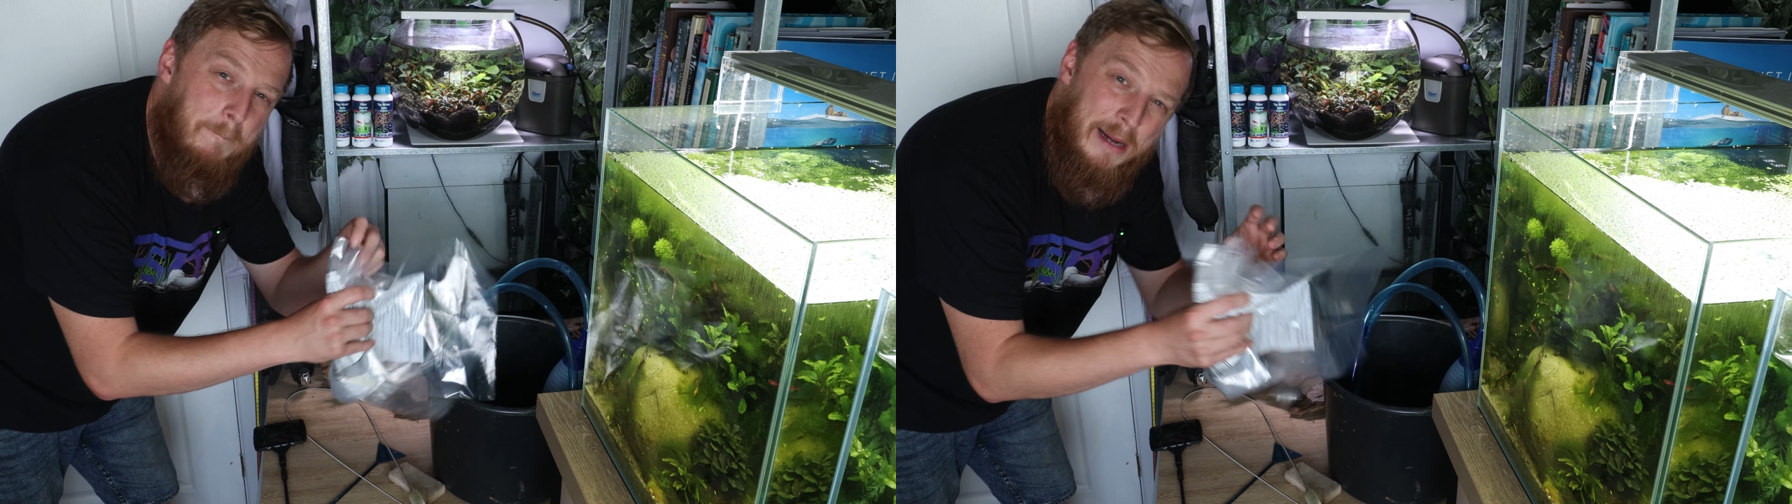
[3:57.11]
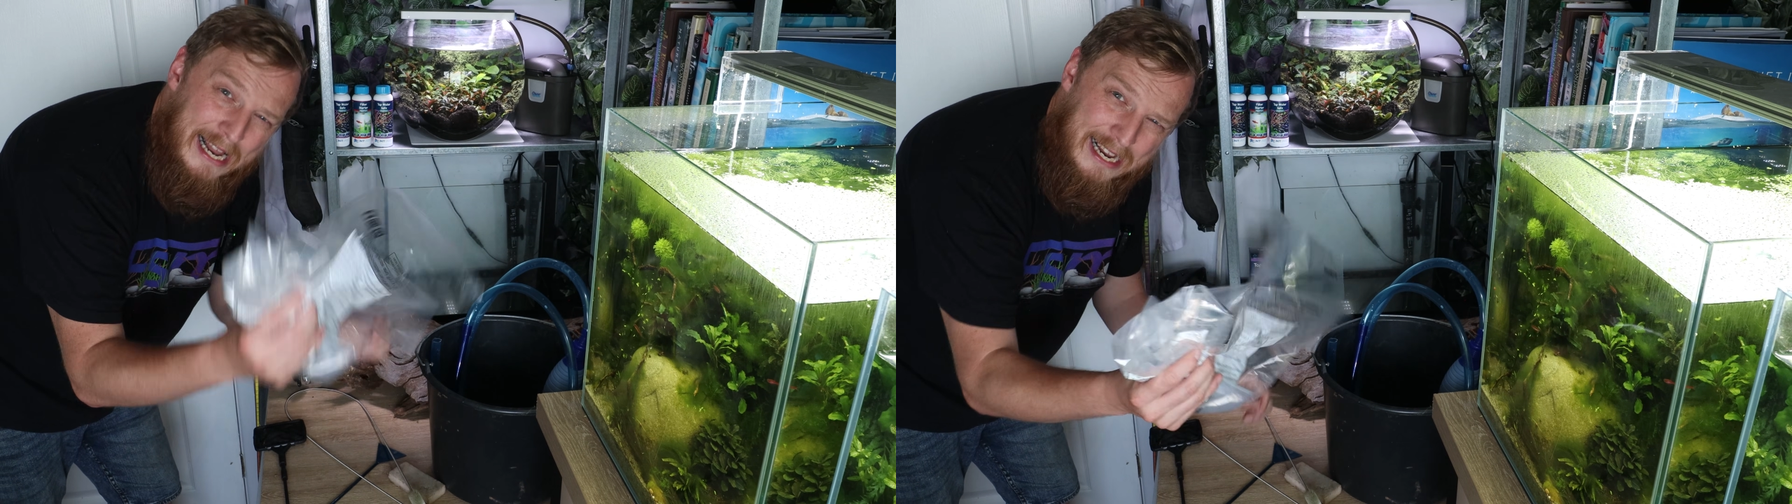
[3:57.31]

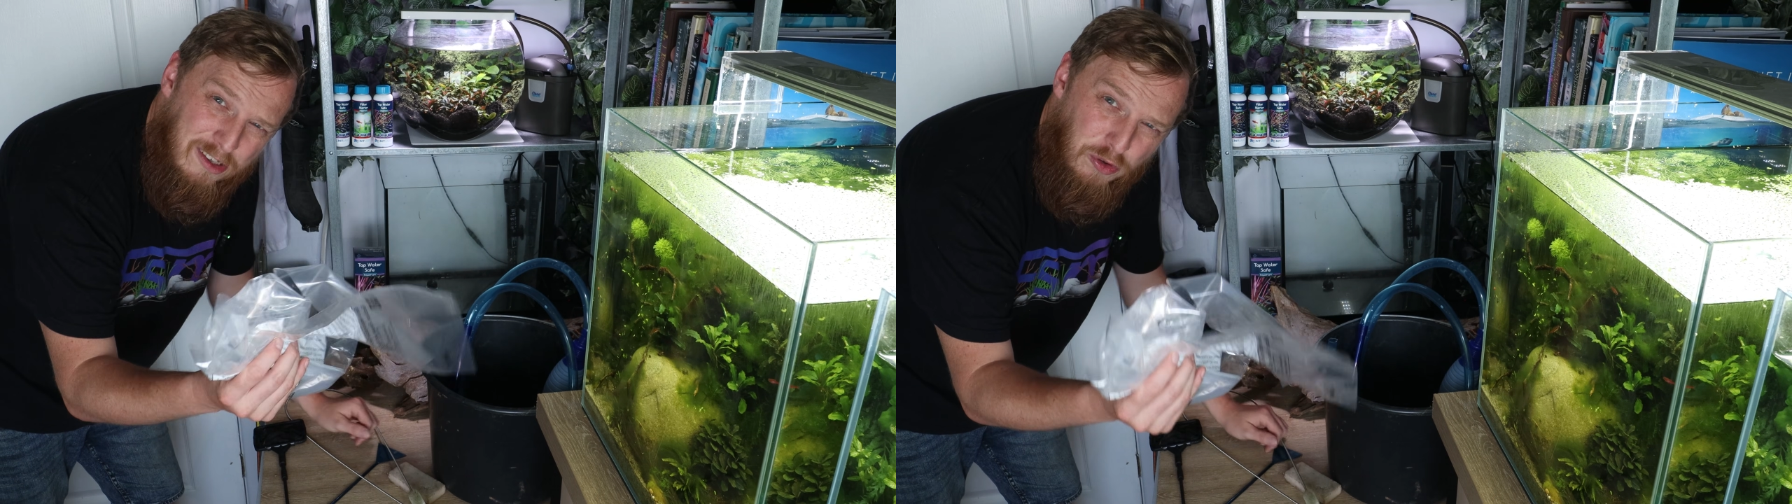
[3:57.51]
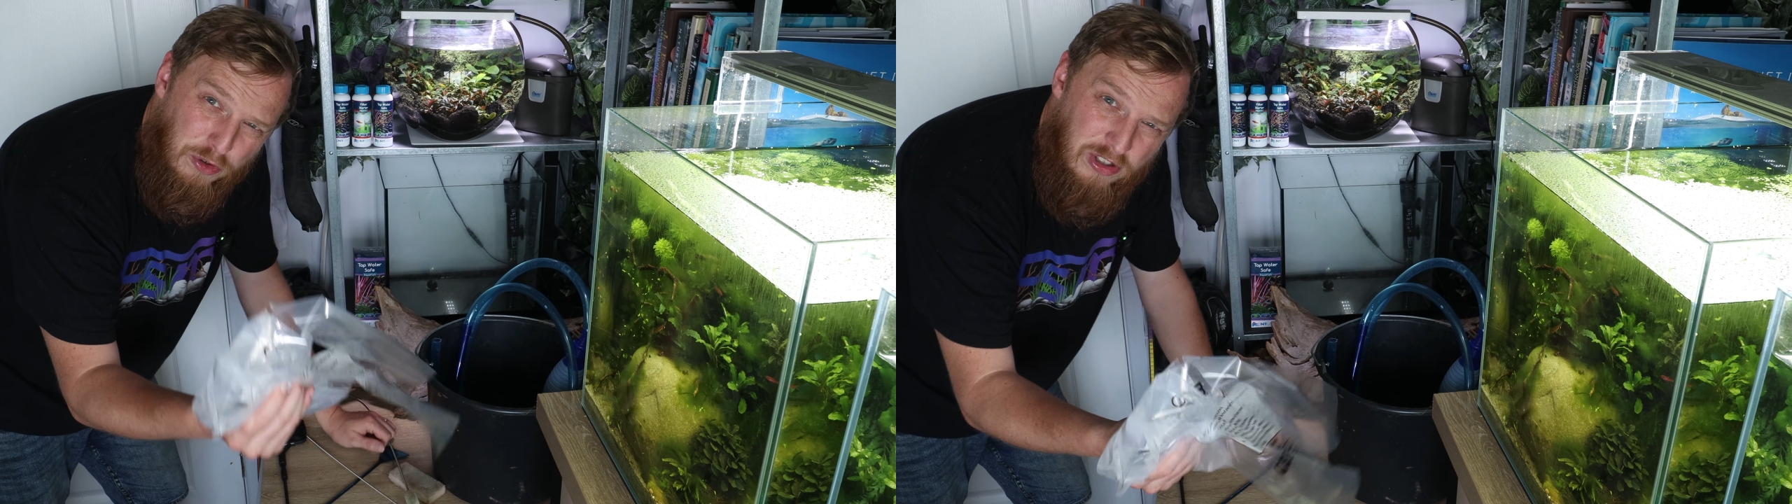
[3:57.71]

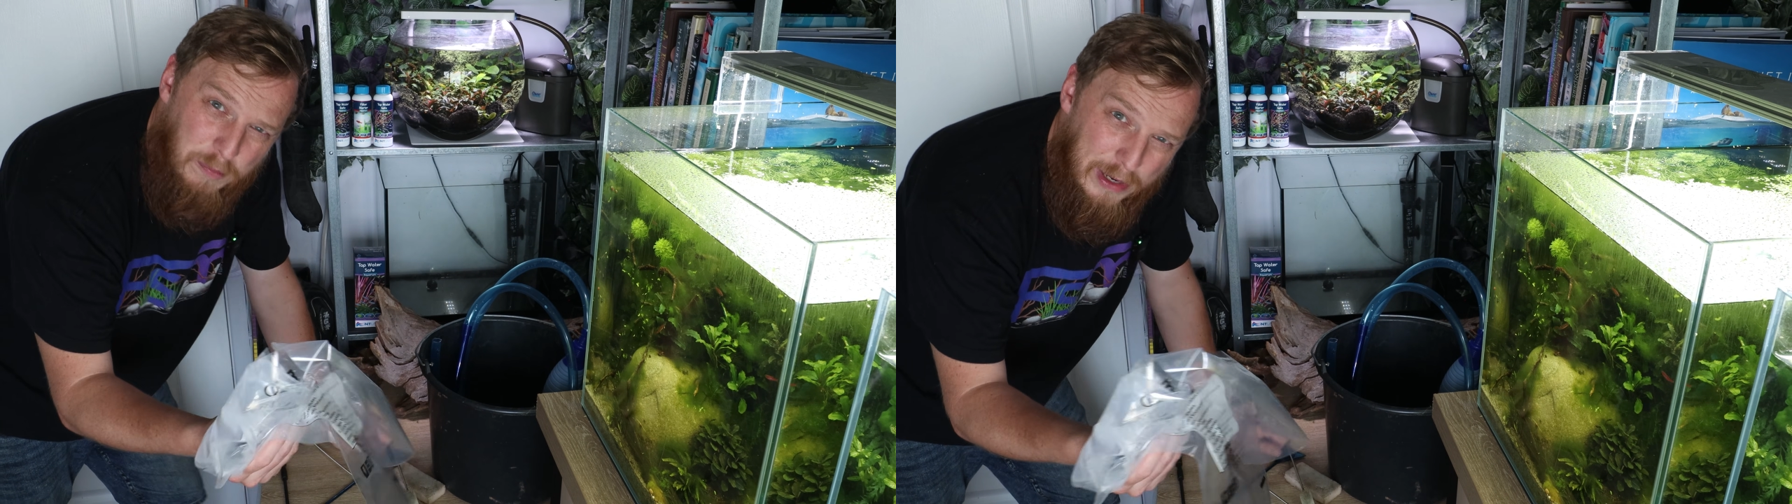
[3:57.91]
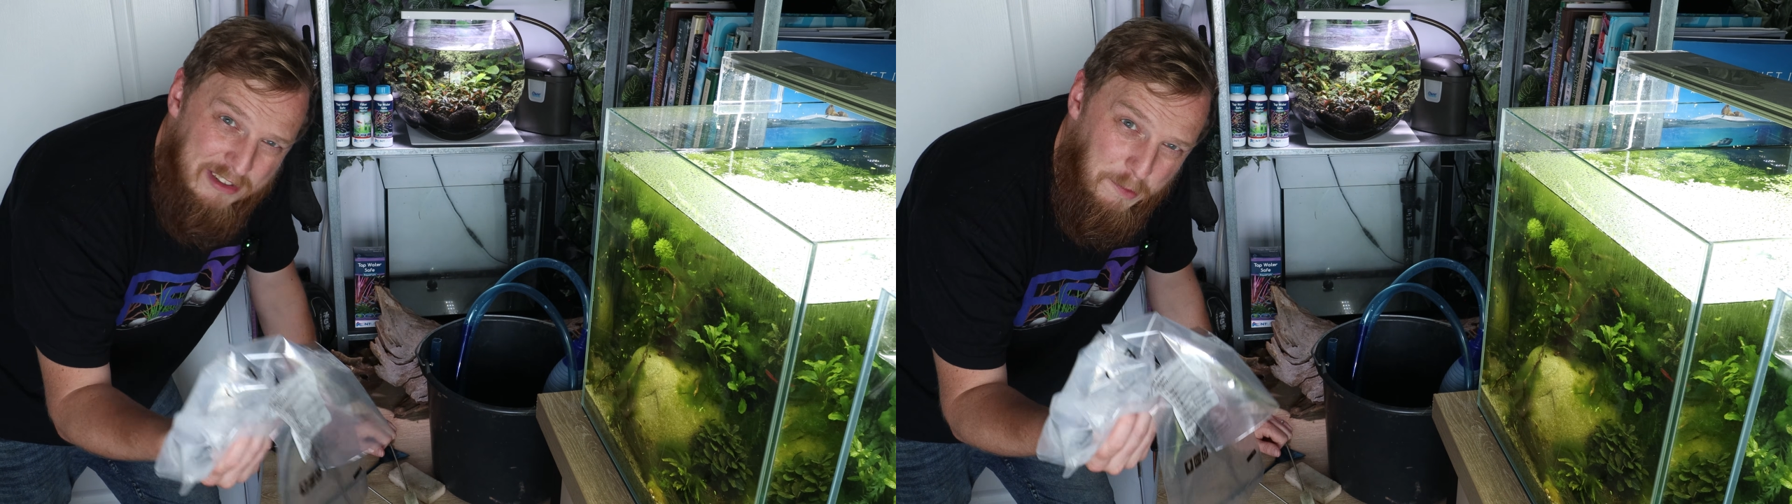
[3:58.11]
bags or
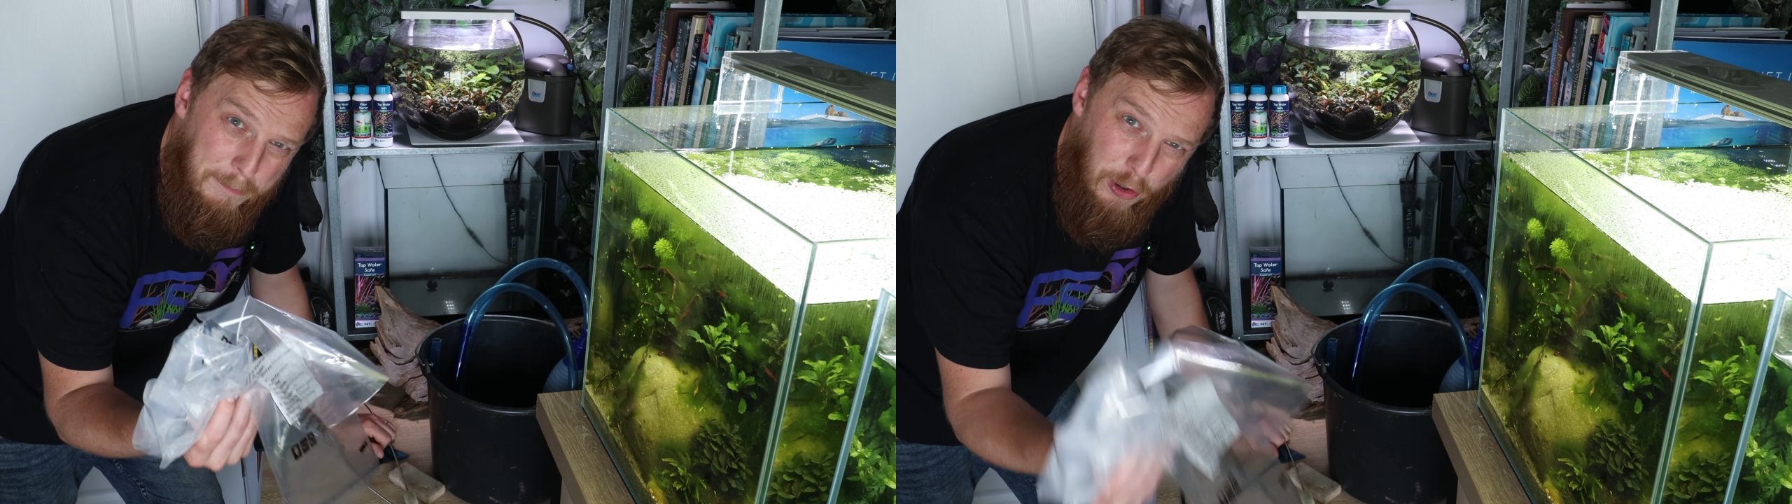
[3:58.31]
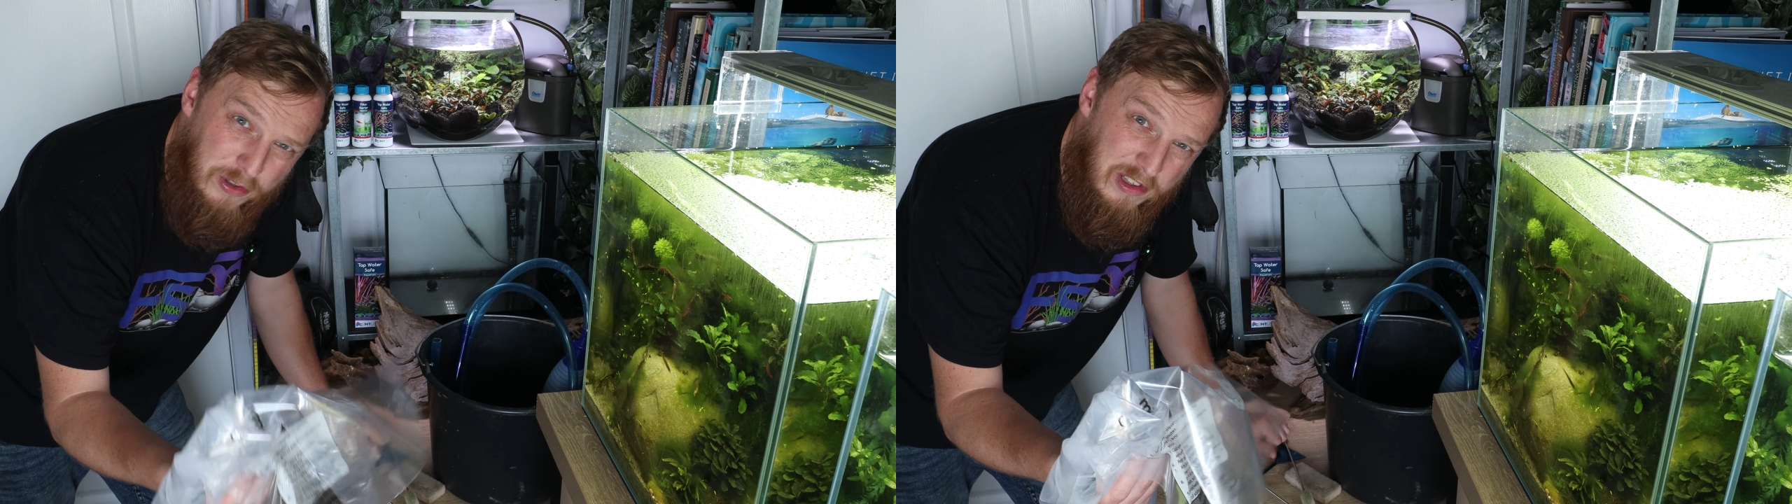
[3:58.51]
somewhere to
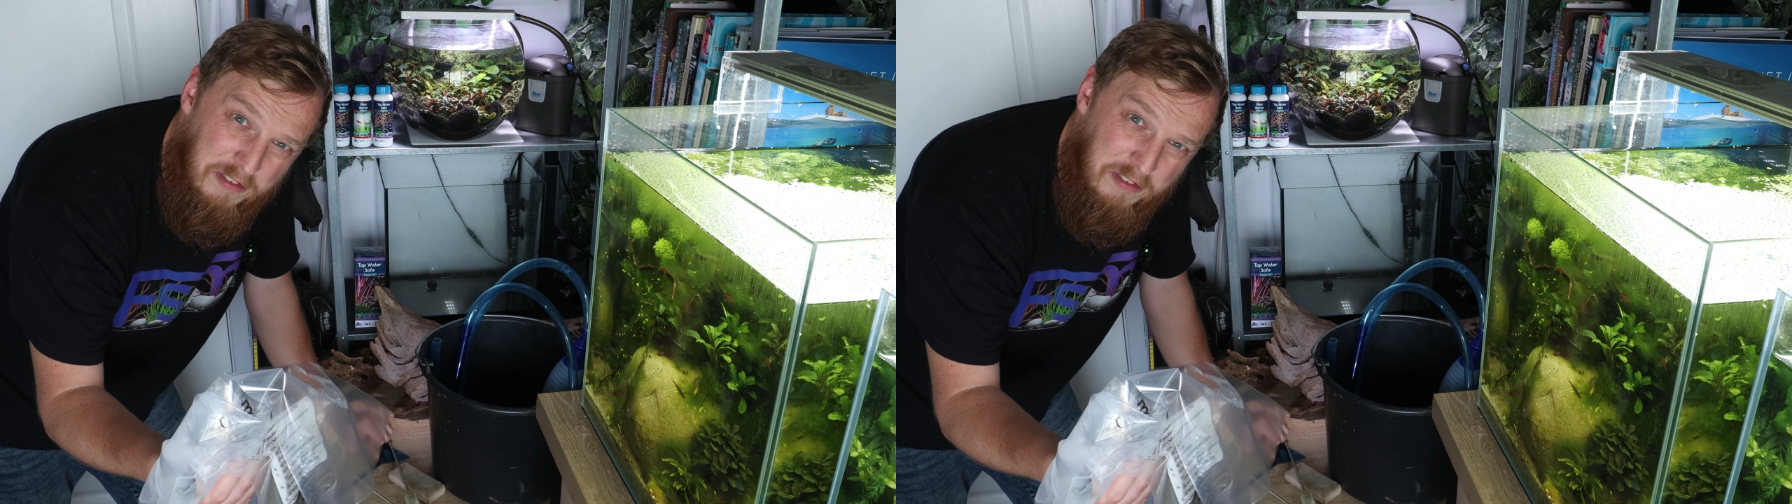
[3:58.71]
put